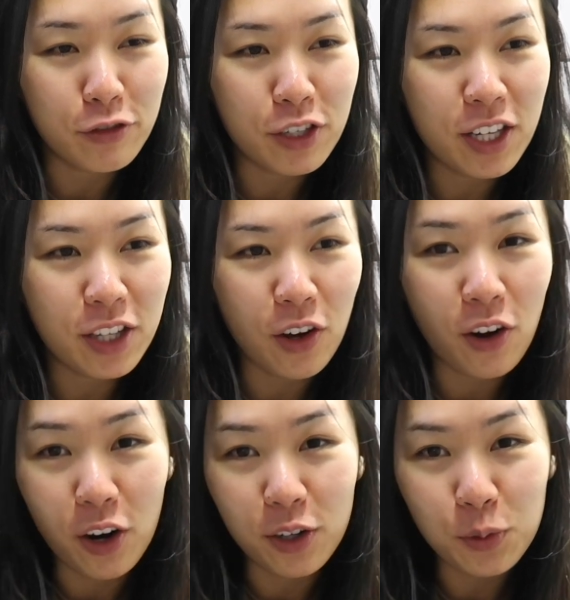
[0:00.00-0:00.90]
everything the
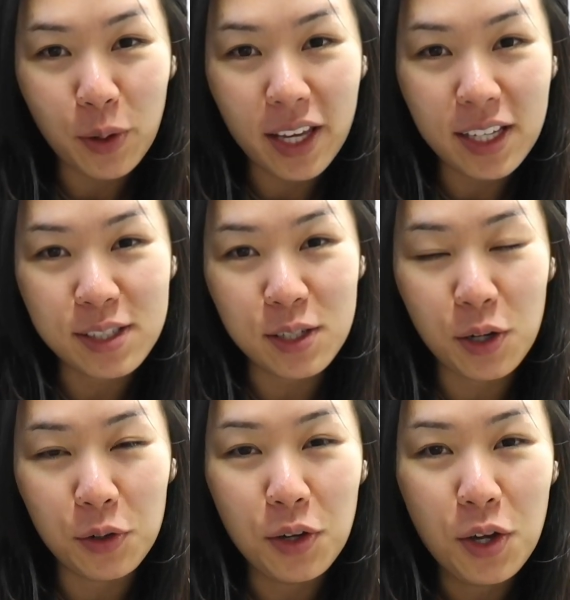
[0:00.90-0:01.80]
hard way,
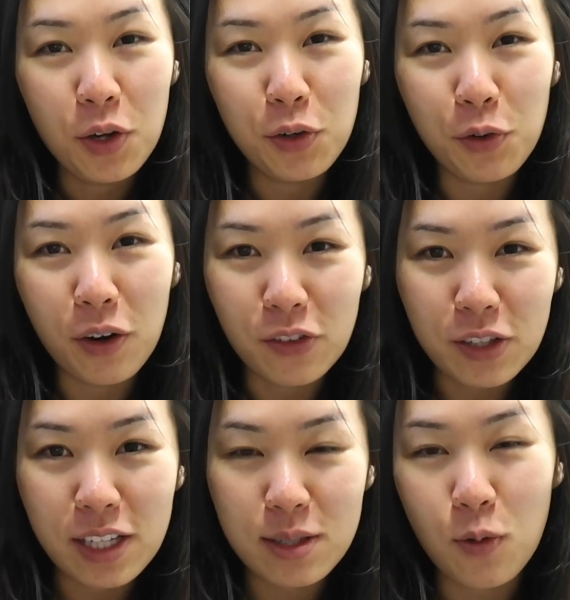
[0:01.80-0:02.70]
so whoever
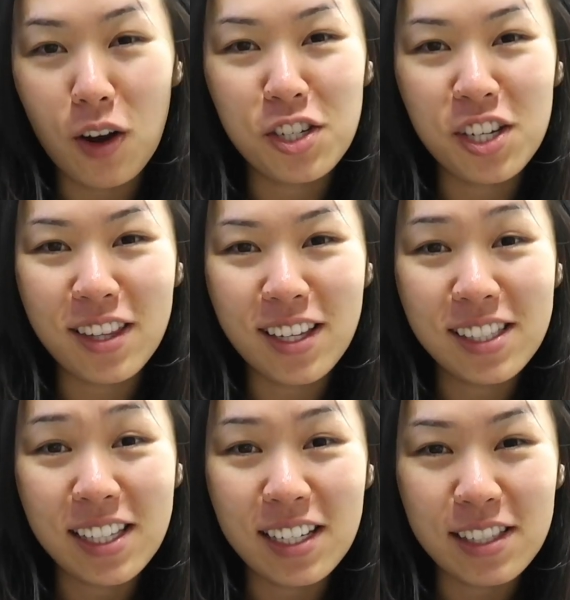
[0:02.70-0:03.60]
that's watching
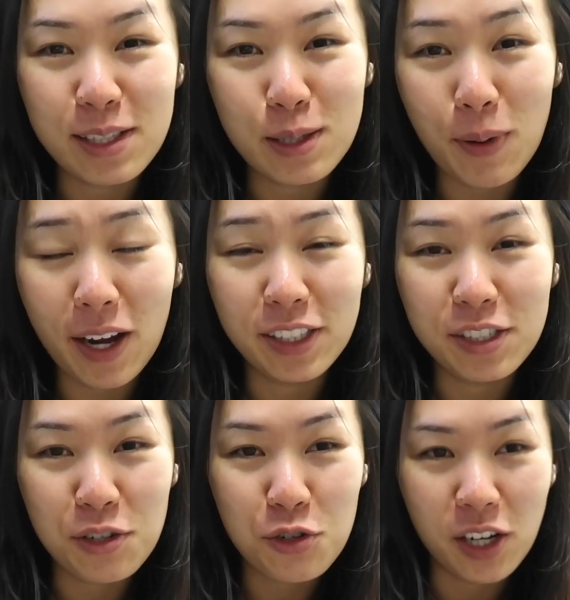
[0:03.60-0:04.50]
this that is
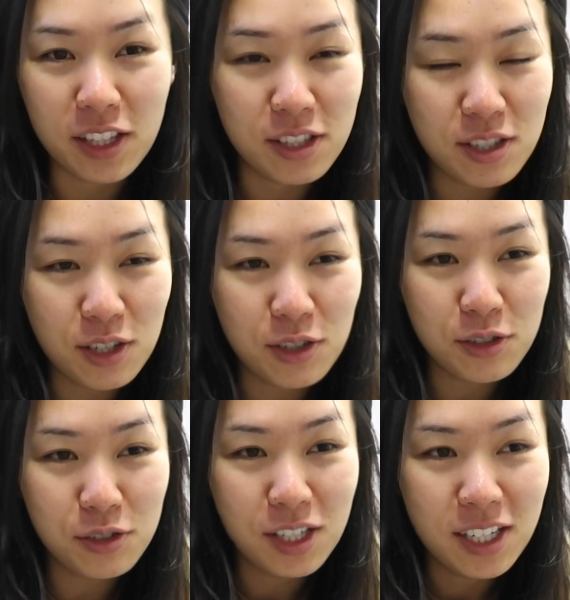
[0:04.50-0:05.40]
inspired to try this
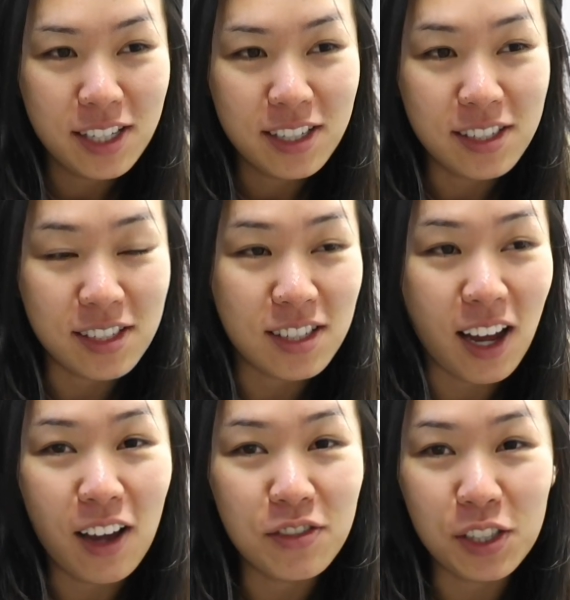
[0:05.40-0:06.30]
too does
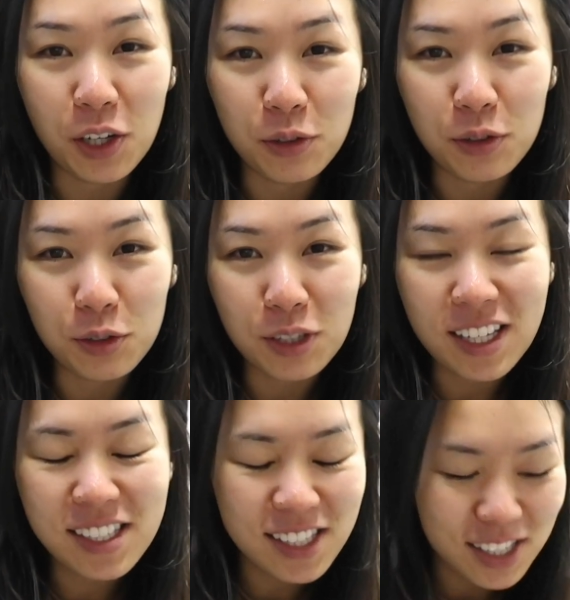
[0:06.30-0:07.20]
not have to go through
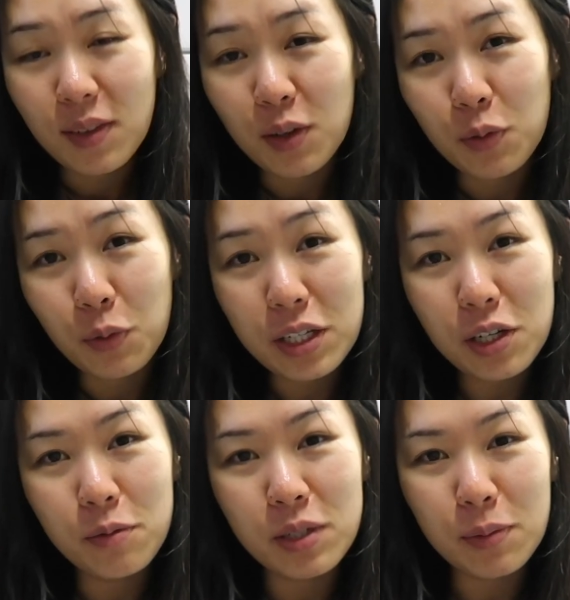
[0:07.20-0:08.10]
this. I went
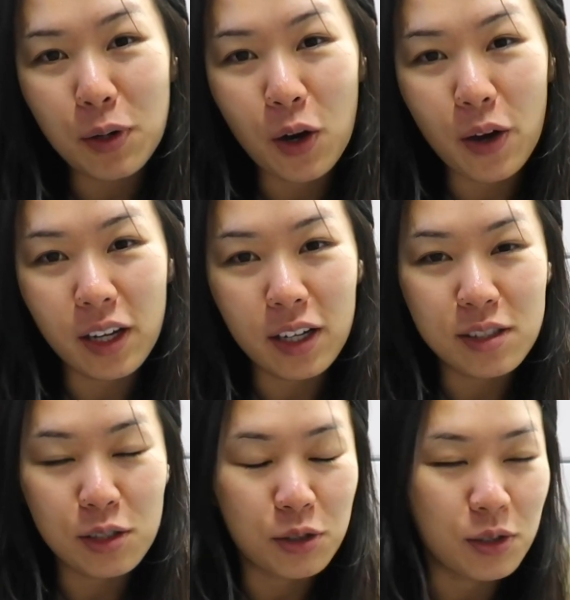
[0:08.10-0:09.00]
to Home Depot and
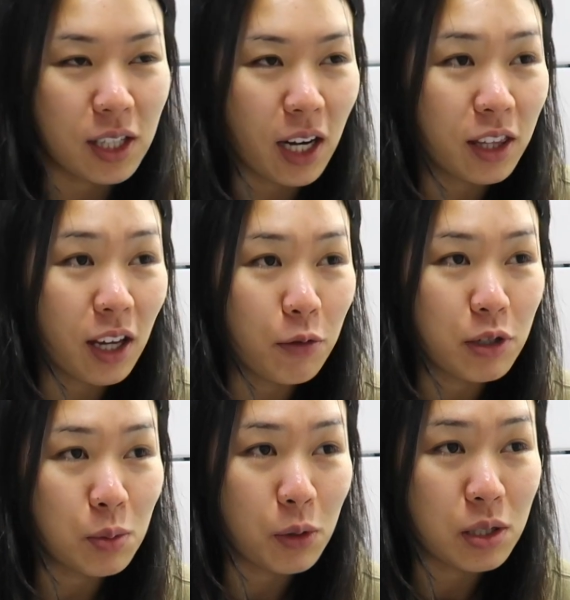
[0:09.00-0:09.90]
got screws that I thought
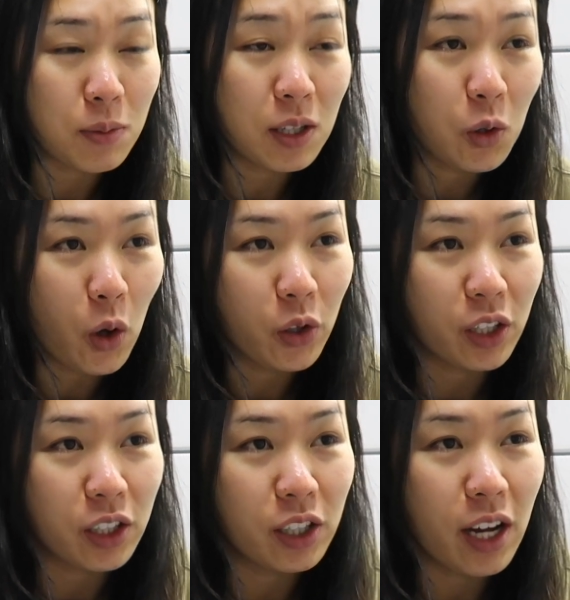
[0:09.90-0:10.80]
were supposed to be
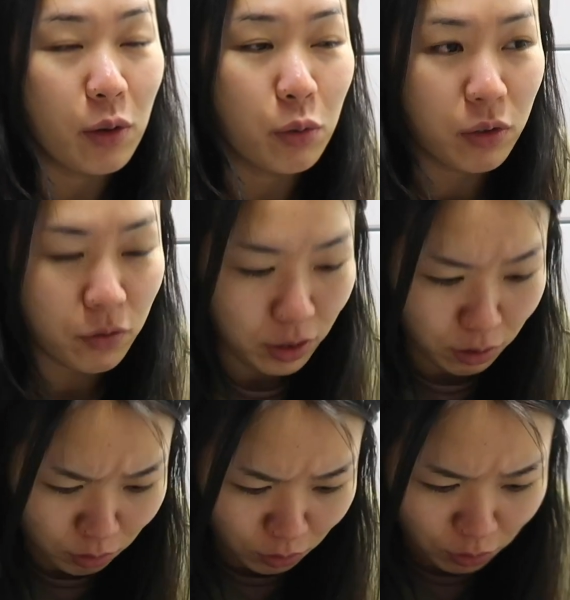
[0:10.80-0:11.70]
longer and would fit
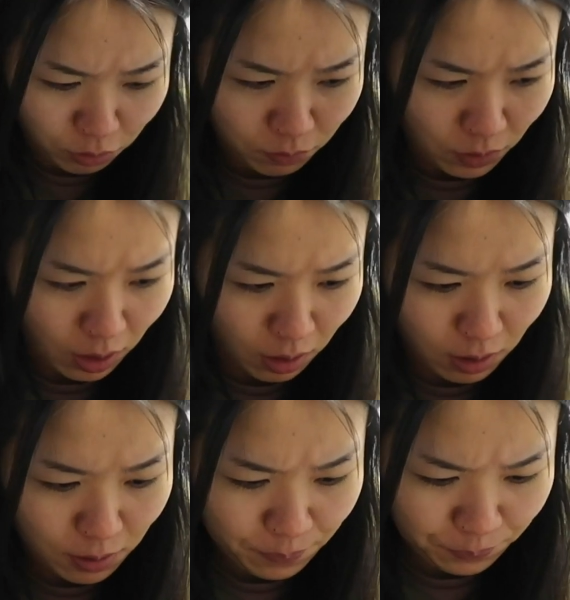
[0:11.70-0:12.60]
through
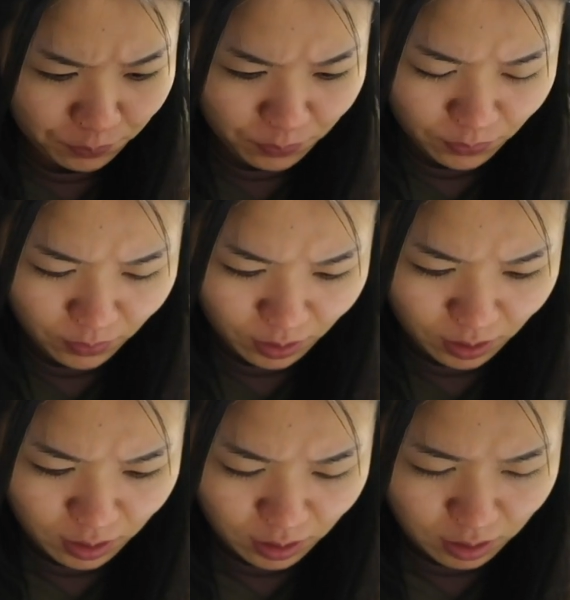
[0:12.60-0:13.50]
the
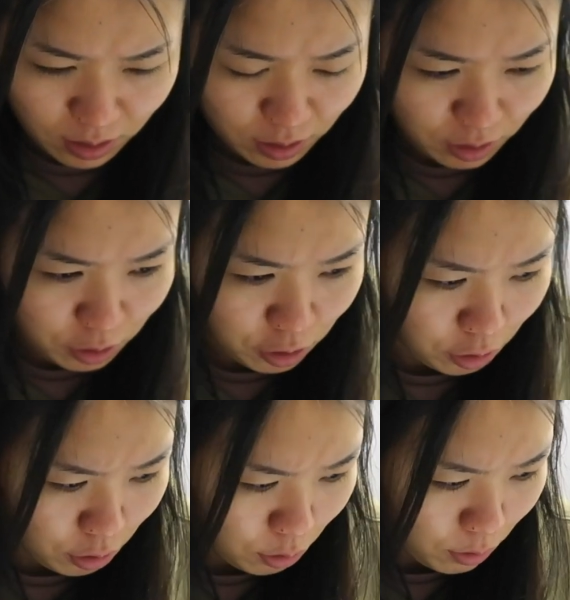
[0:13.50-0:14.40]

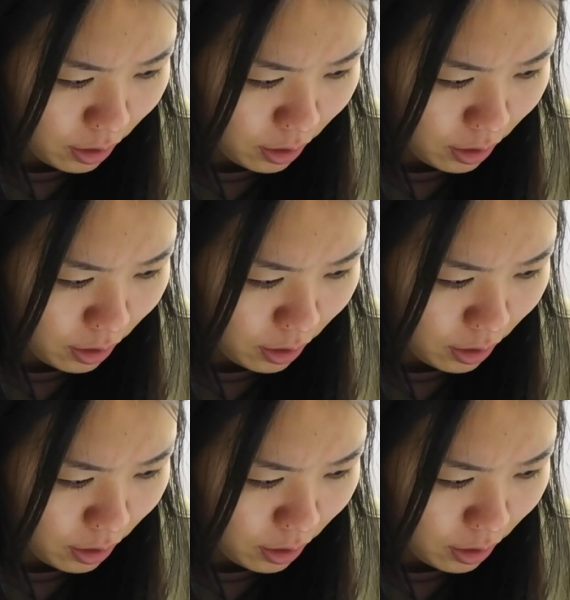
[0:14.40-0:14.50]
shoe